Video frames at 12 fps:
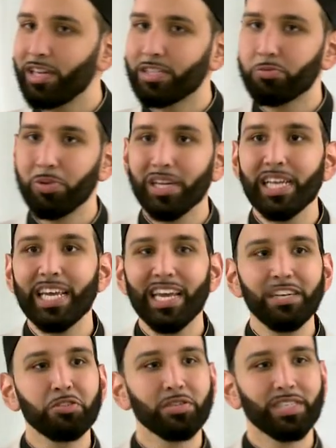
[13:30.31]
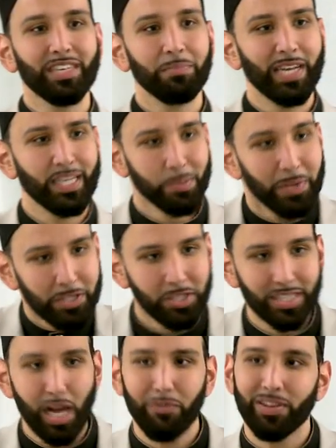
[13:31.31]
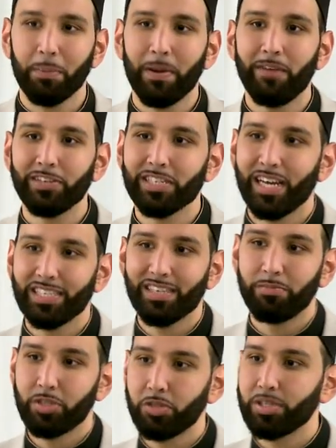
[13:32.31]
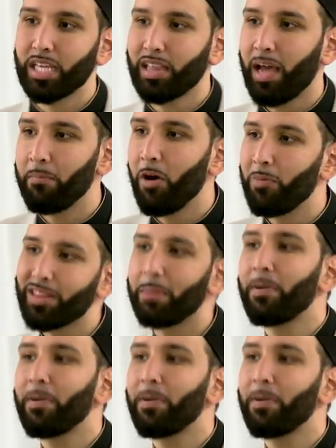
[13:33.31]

it's really interesting because put yourself in the Prophet's shoes at that moment.